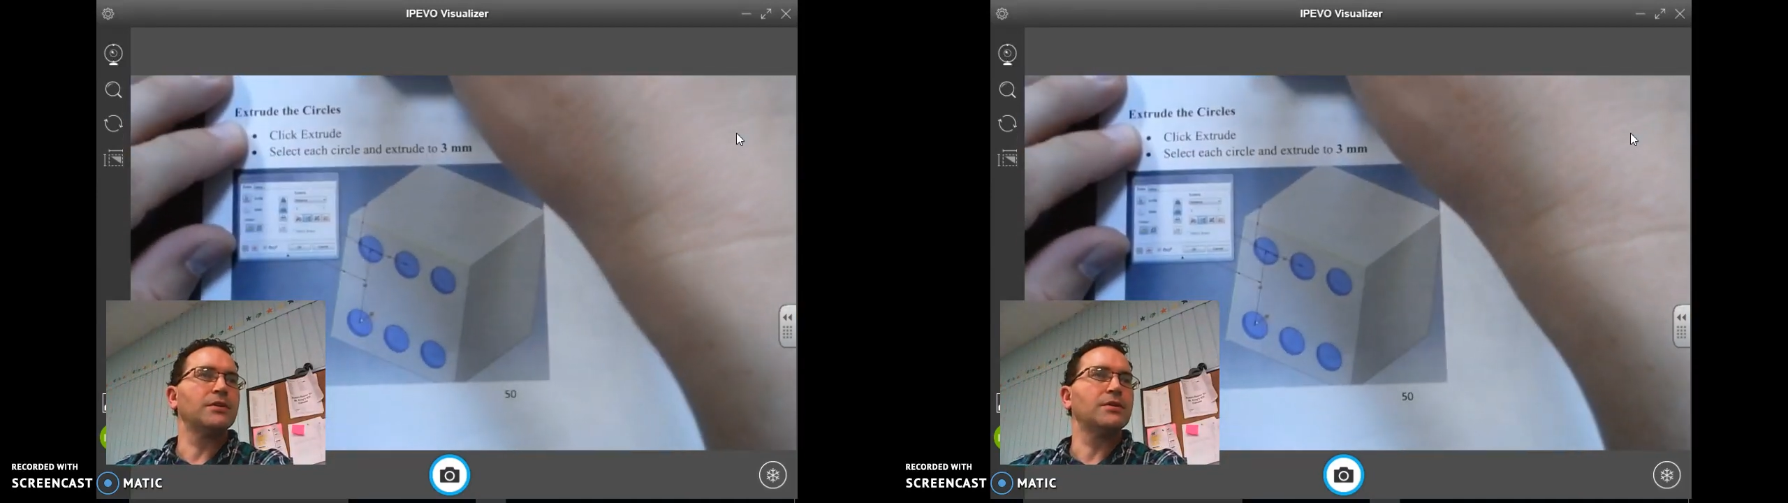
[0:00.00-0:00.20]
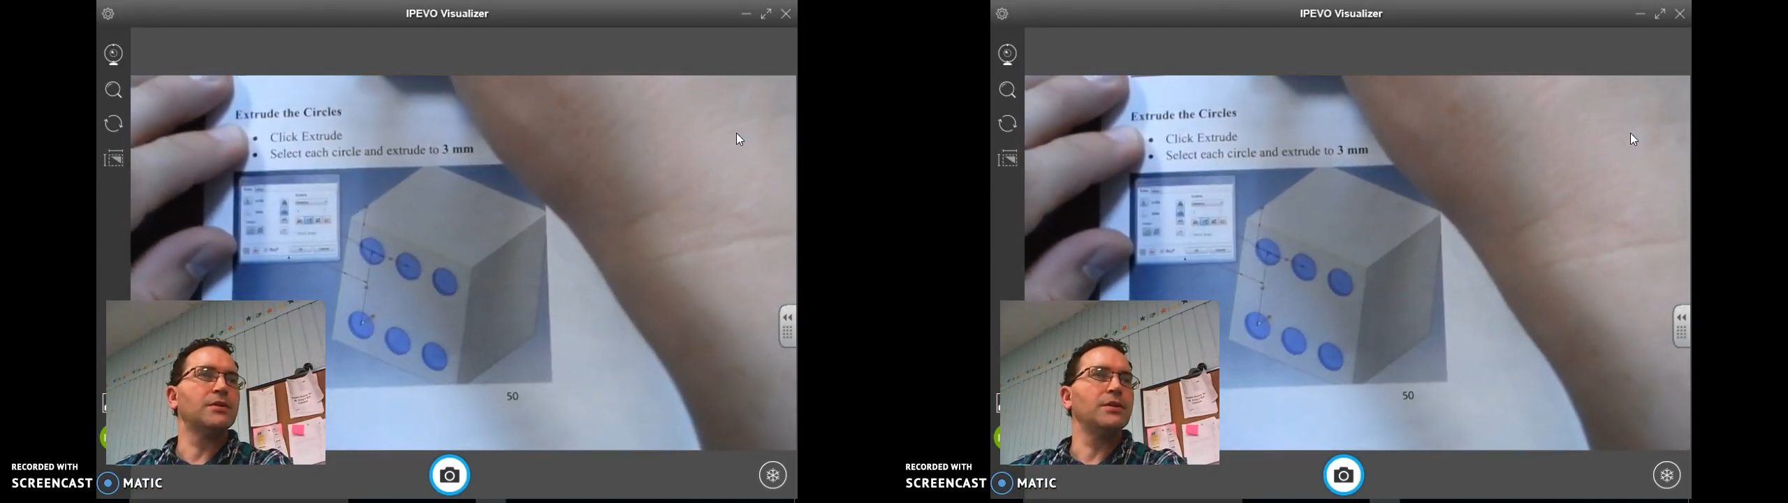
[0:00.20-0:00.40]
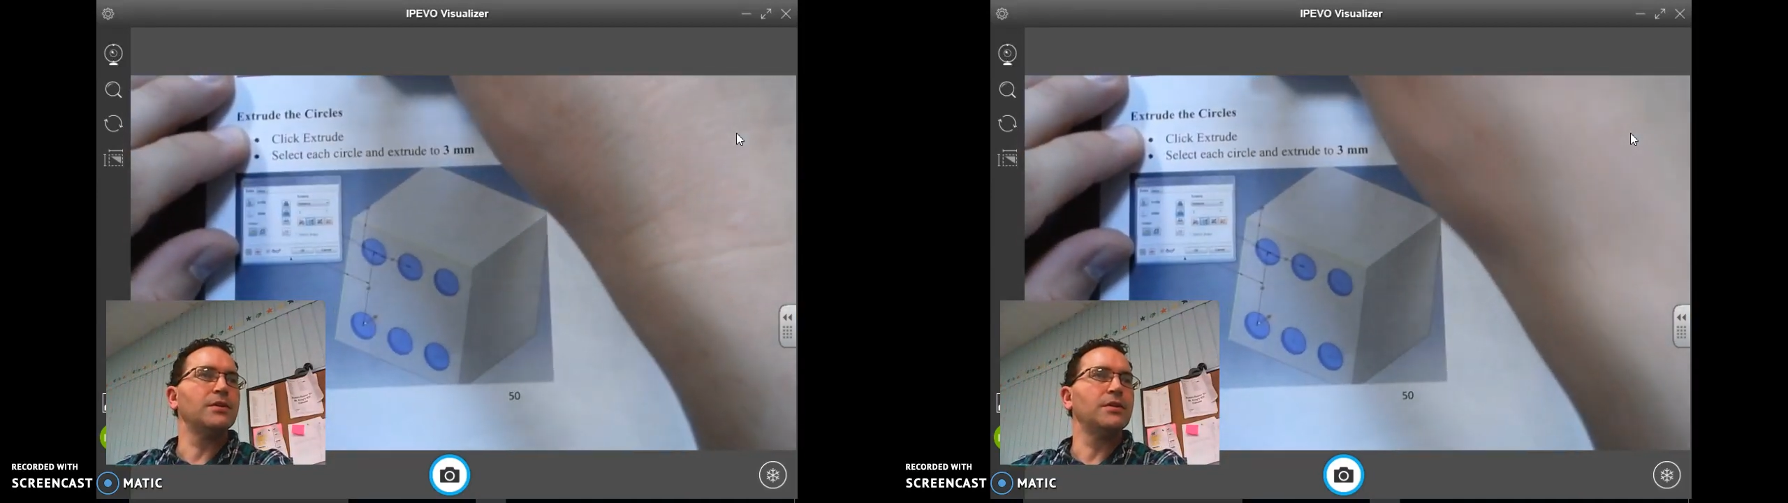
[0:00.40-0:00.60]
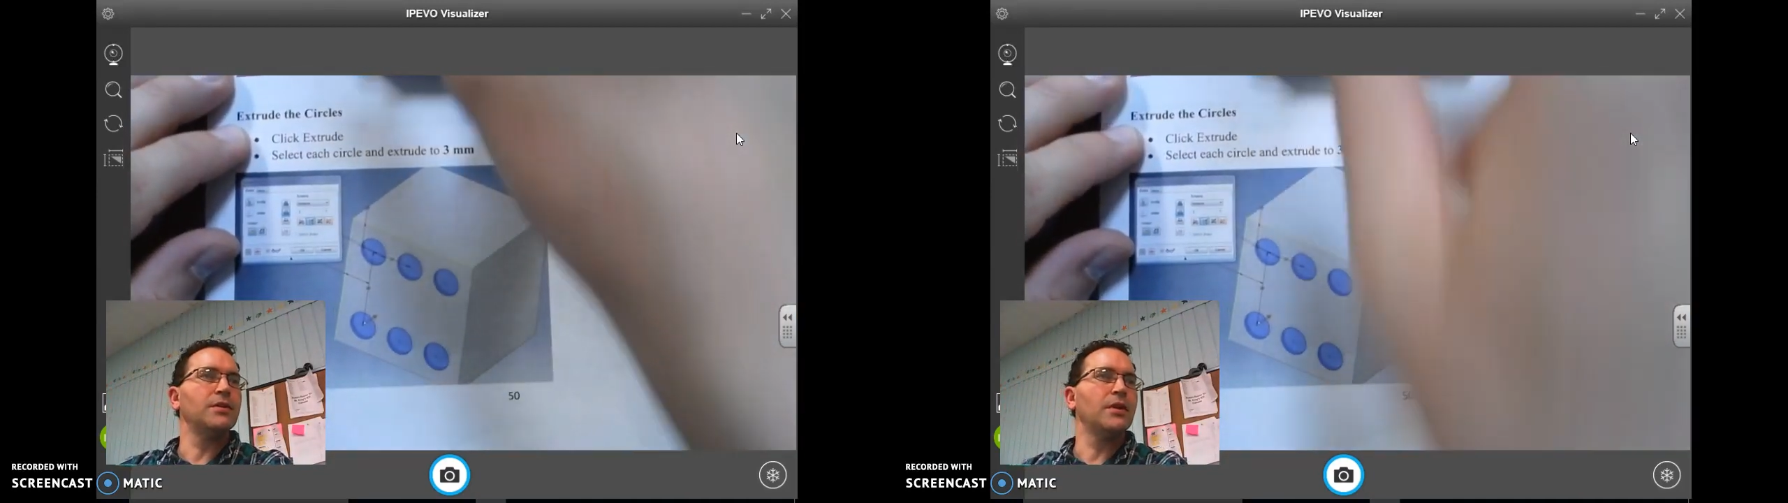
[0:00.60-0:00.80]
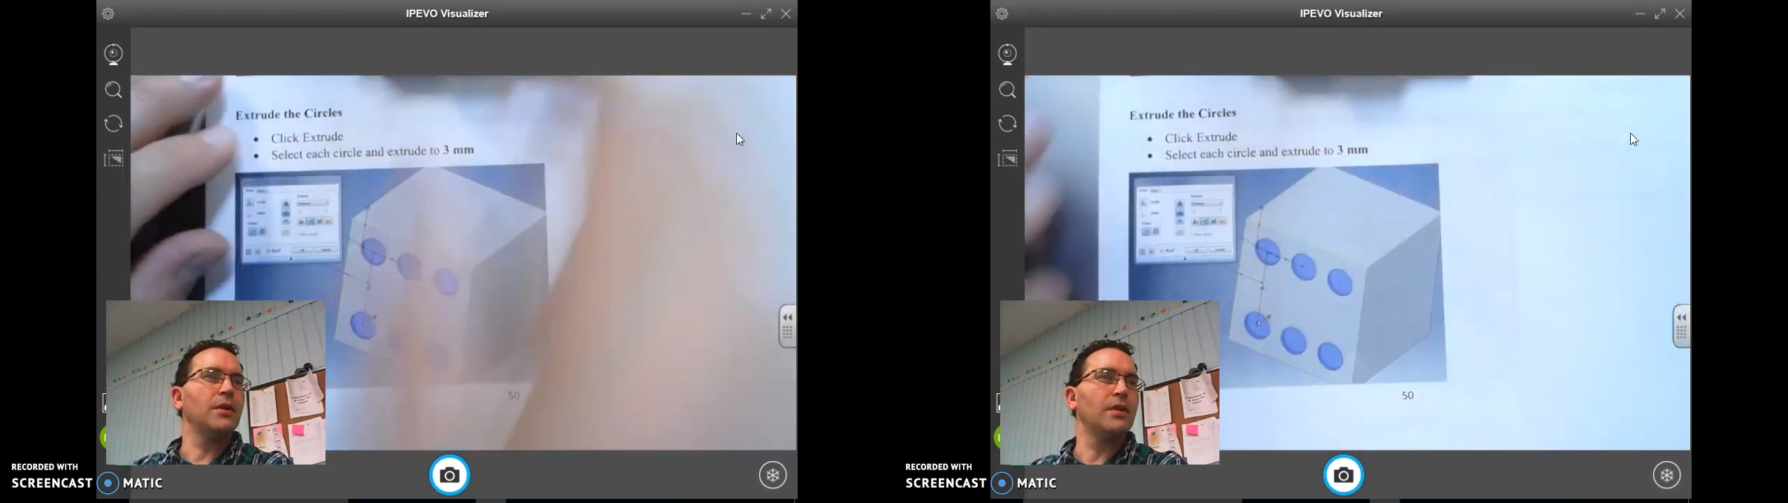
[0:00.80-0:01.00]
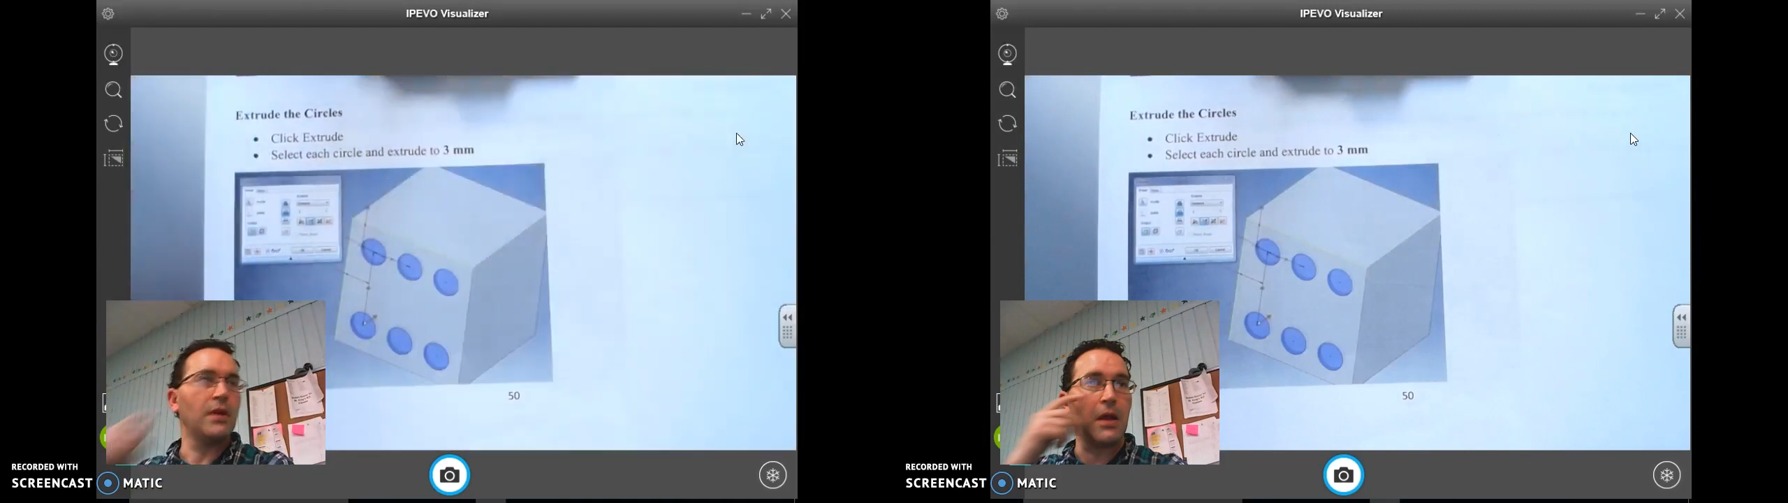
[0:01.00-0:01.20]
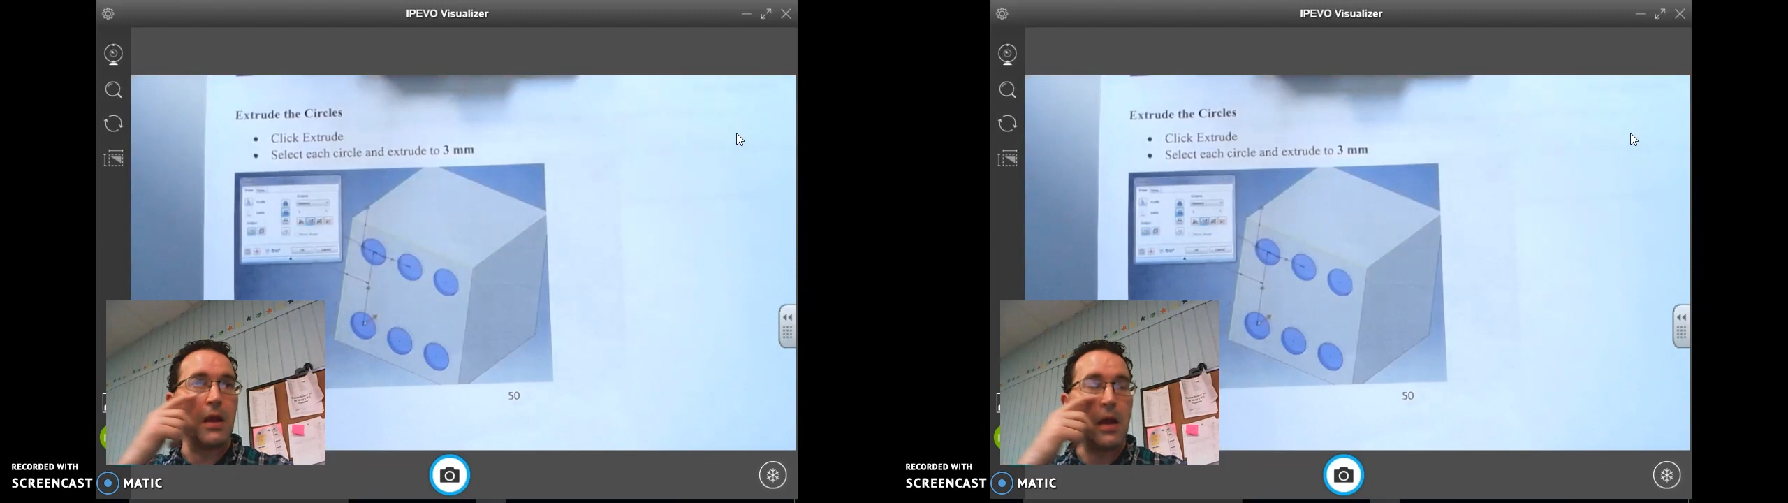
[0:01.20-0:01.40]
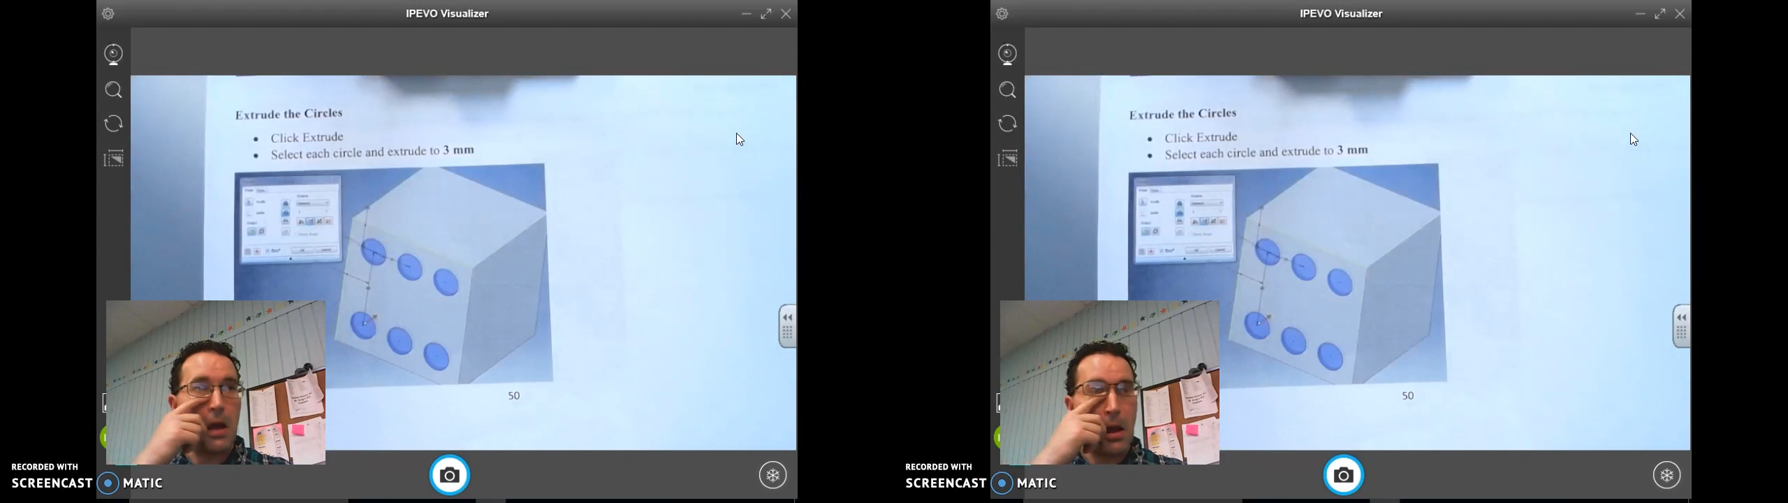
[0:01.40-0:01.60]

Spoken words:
extrude the